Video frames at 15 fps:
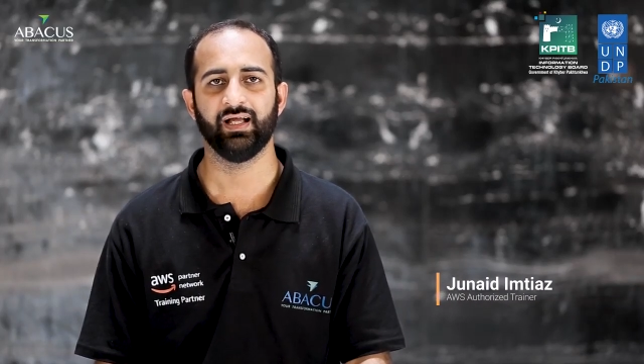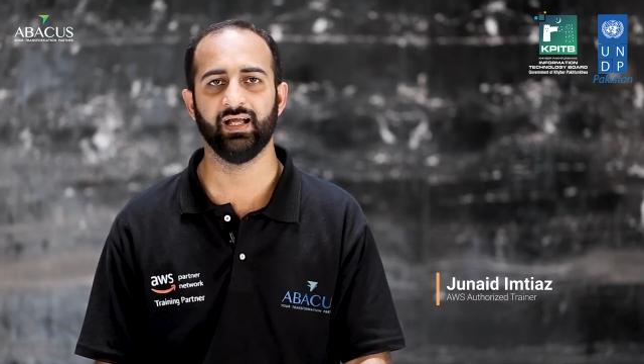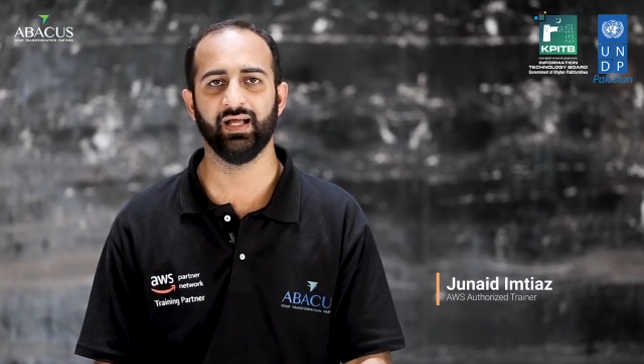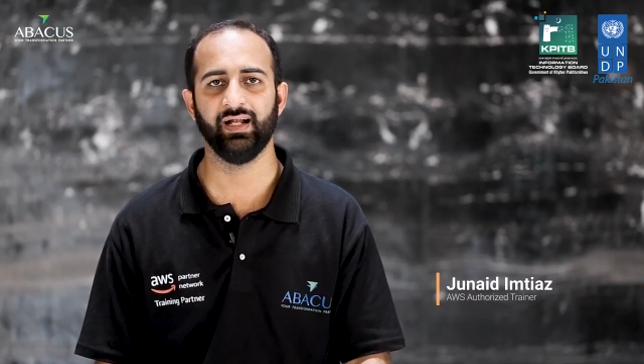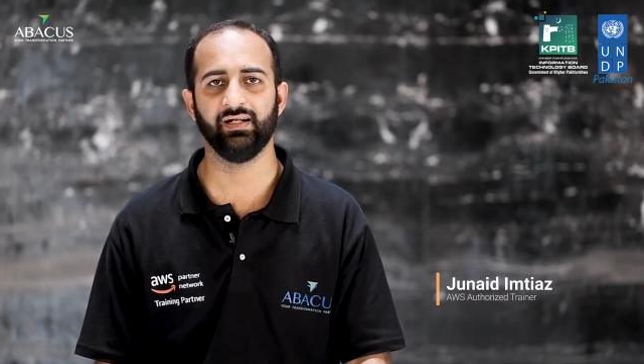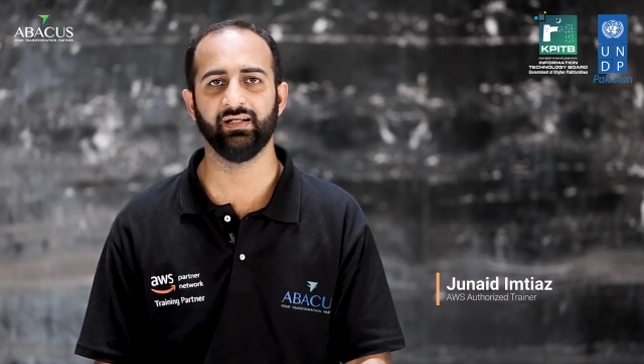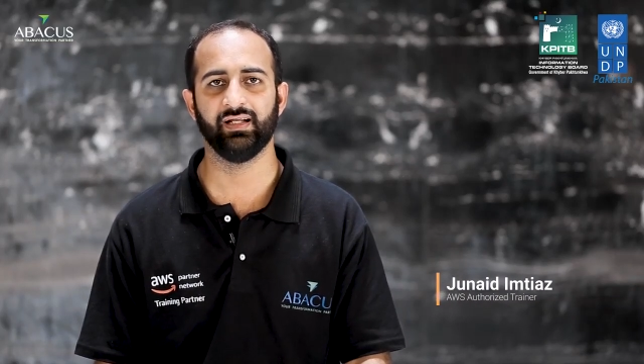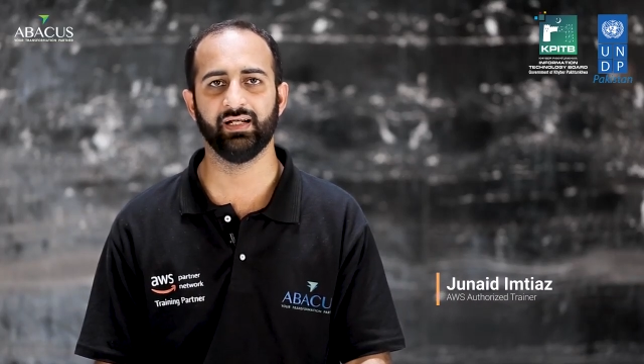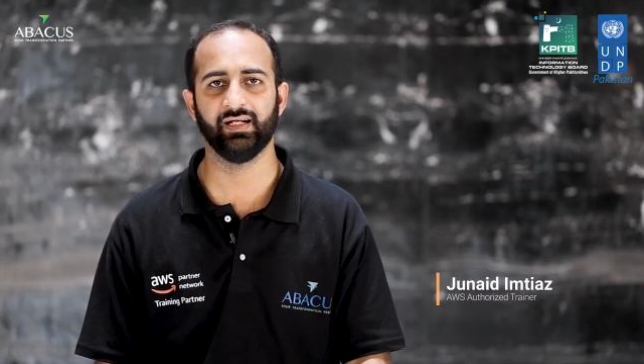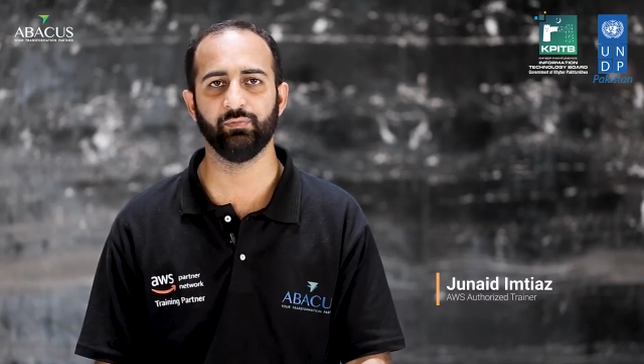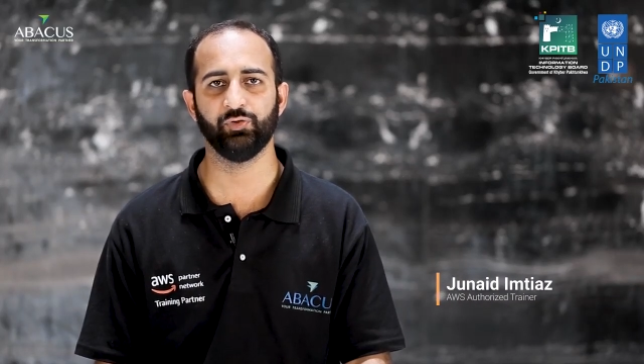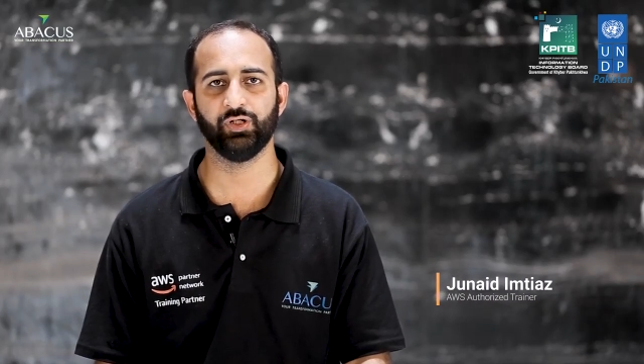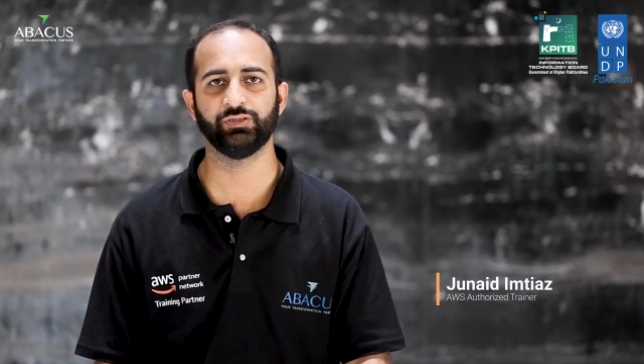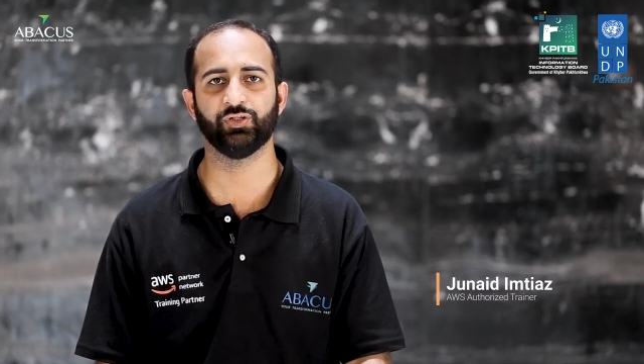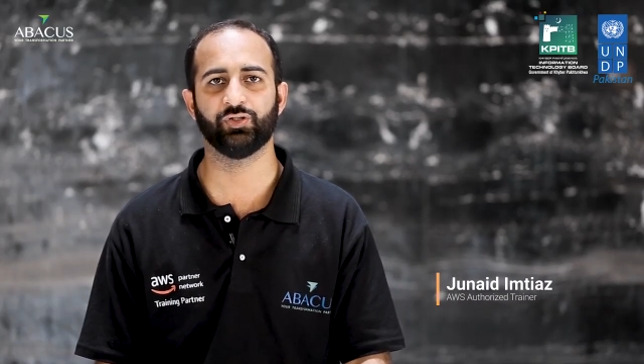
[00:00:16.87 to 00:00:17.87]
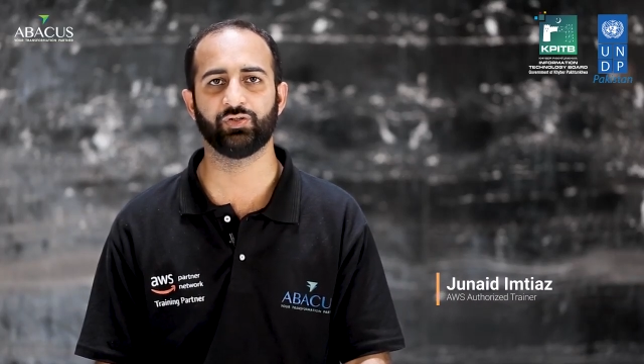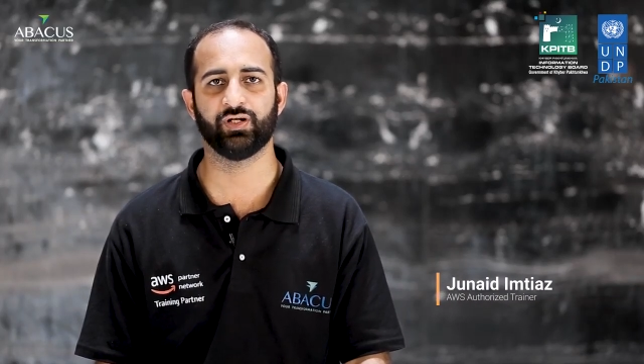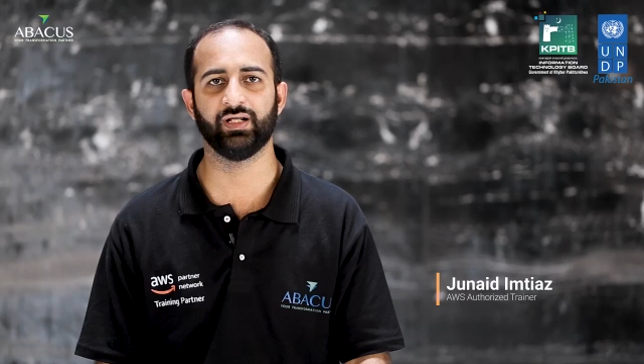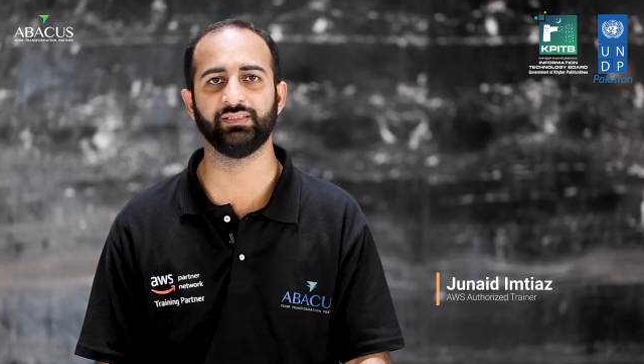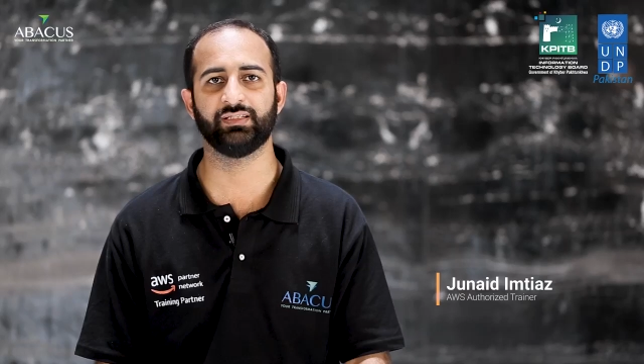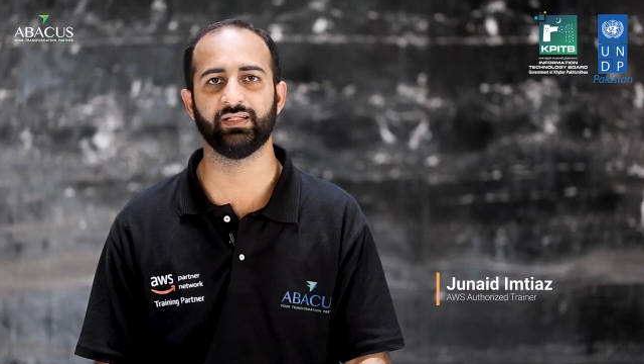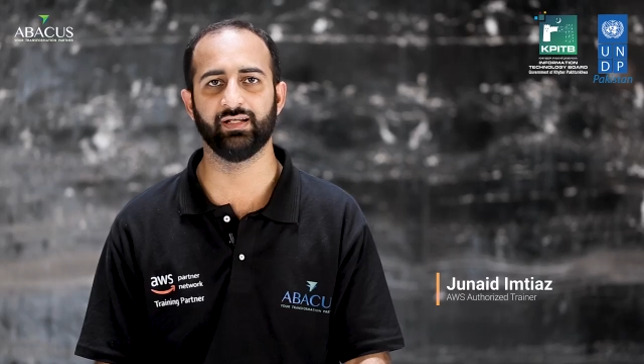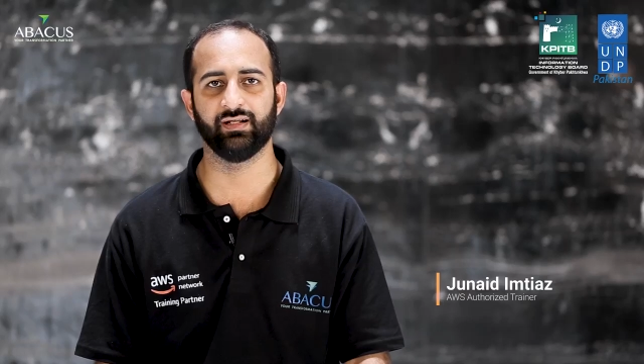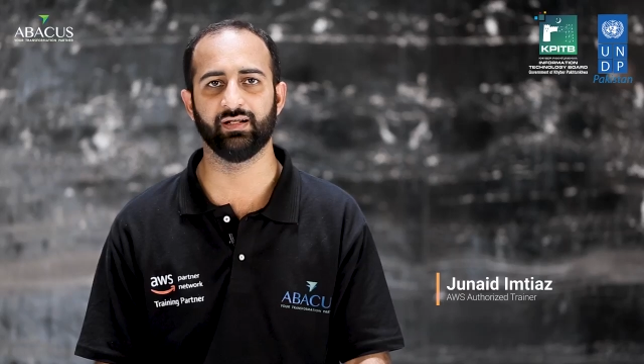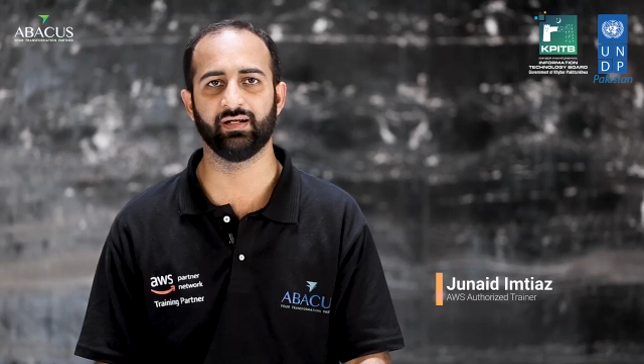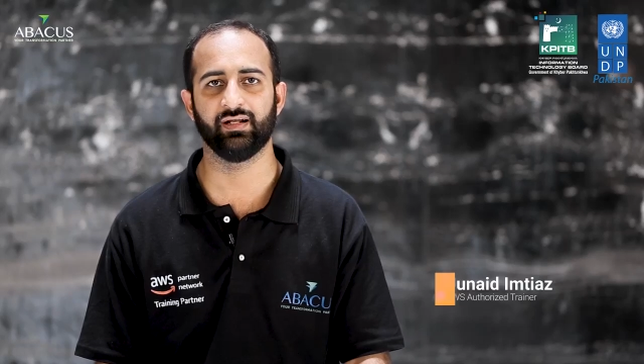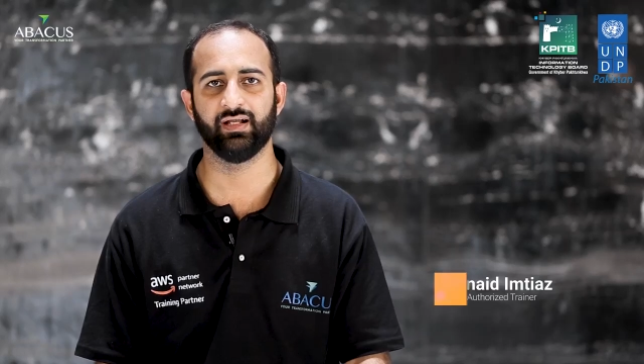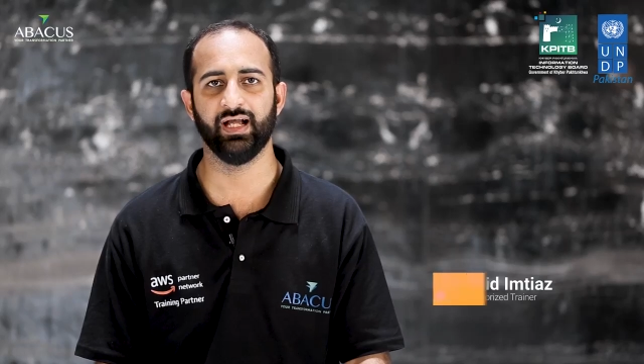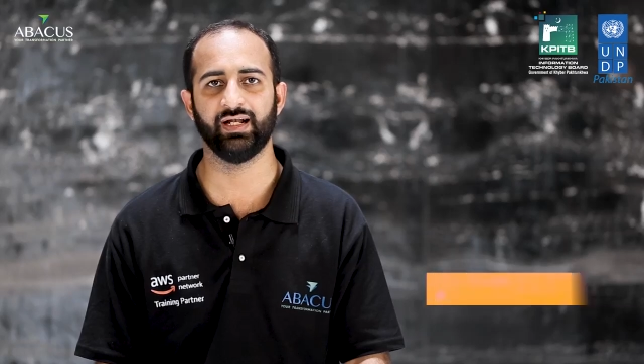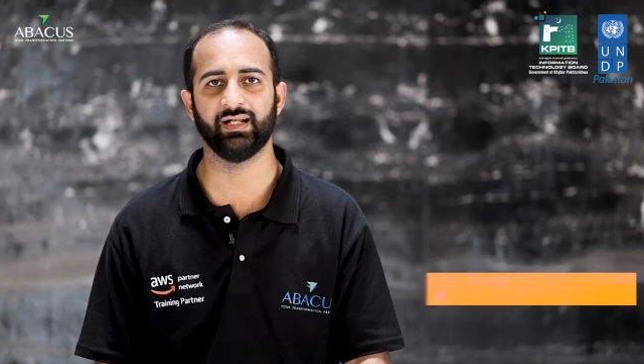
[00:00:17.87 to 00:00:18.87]
and AWS authorized trainer
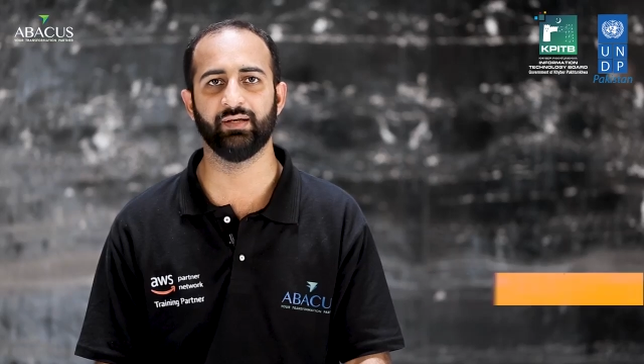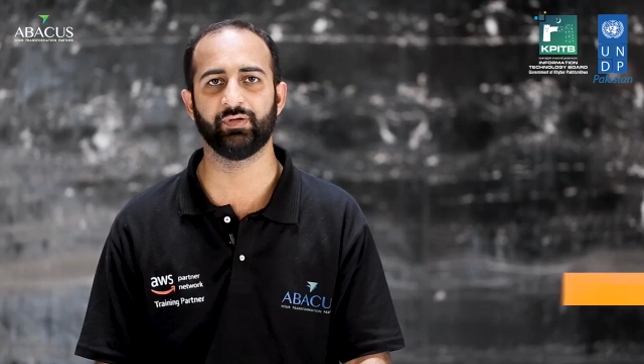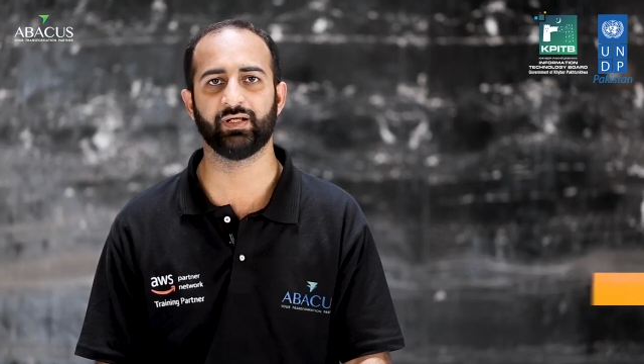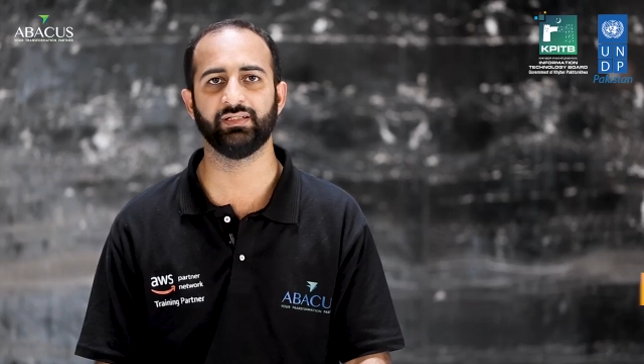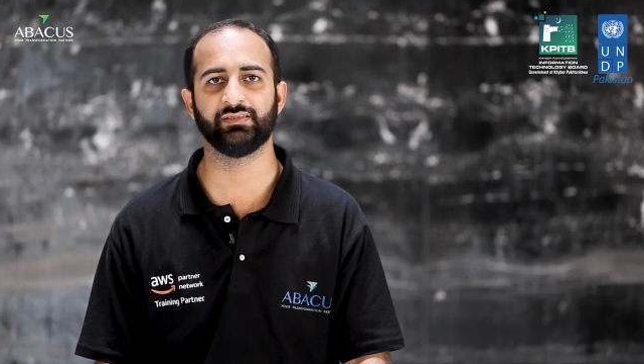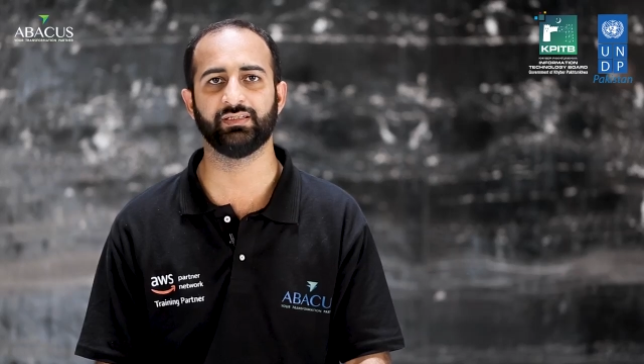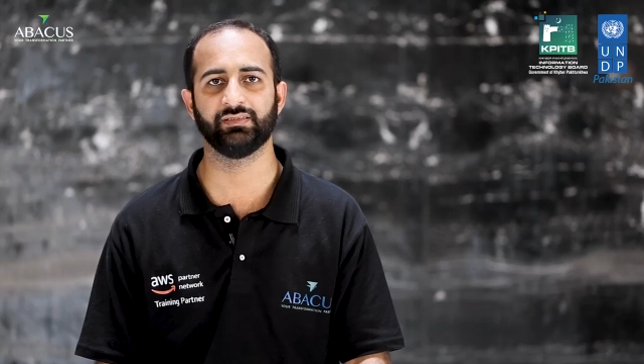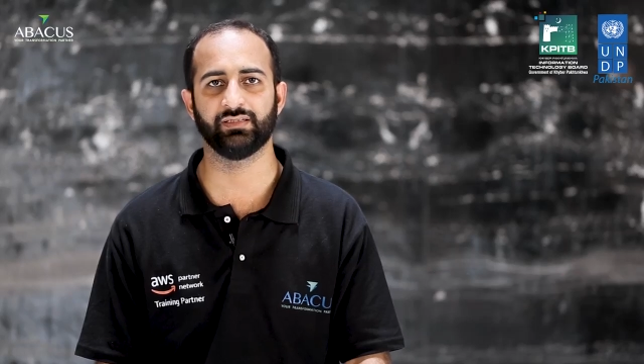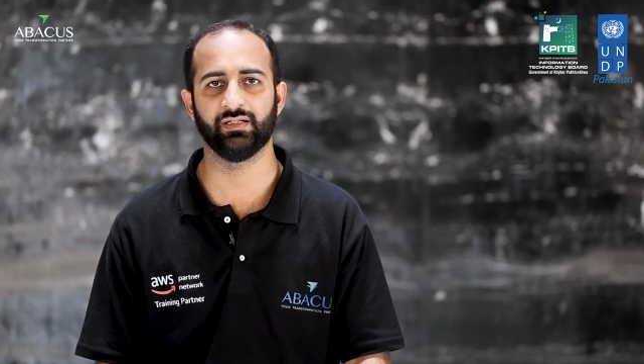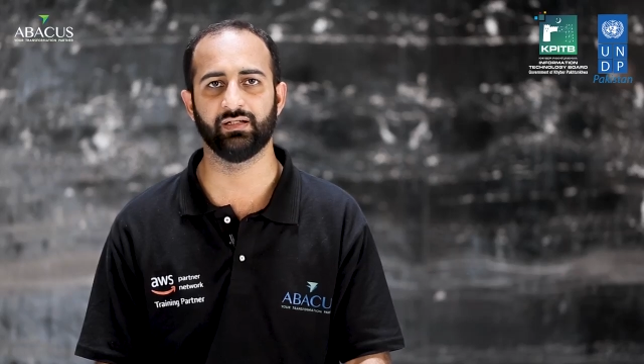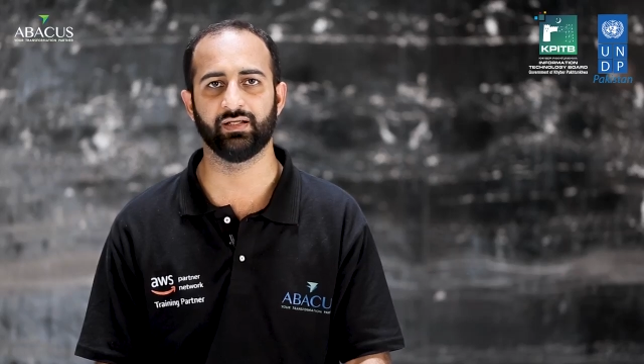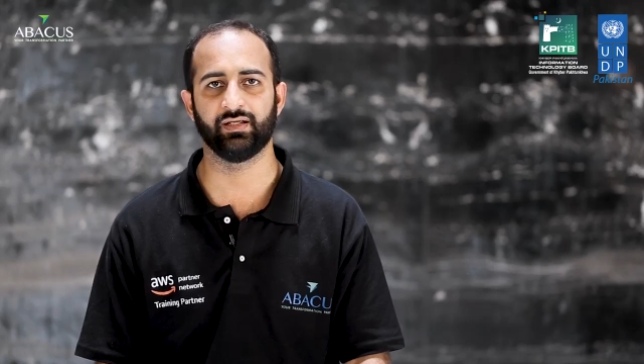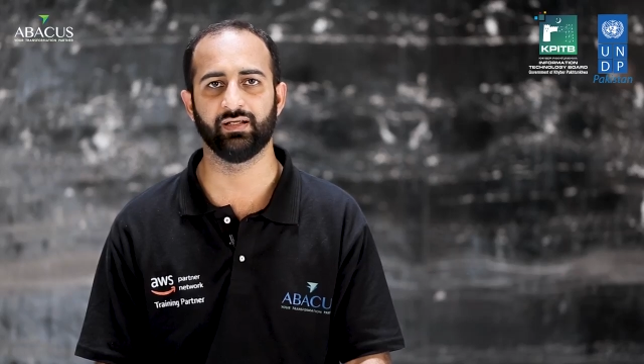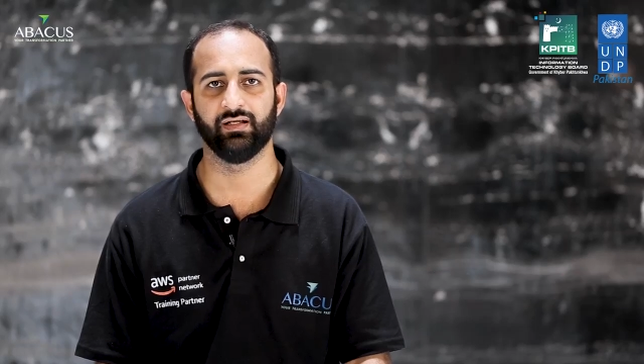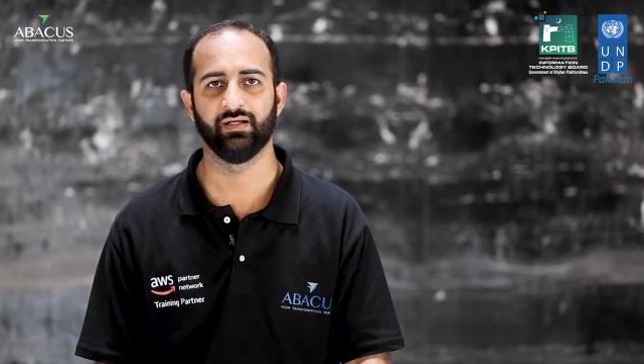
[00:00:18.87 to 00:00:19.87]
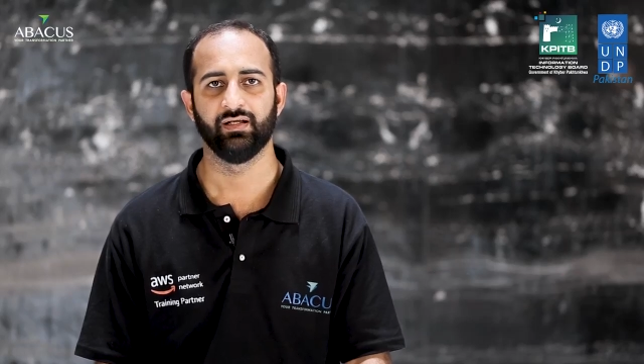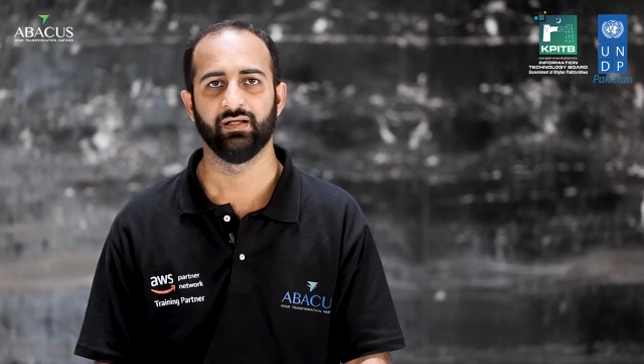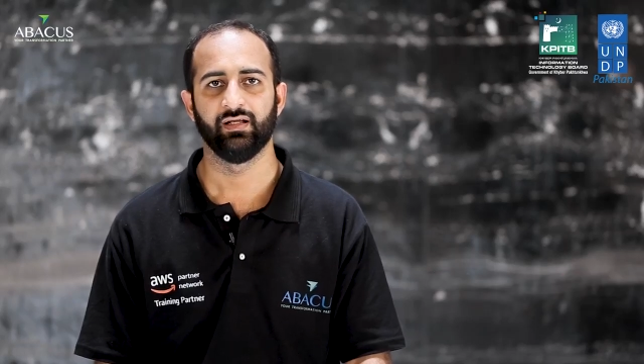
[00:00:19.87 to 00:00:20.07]
at Abacus Consulting.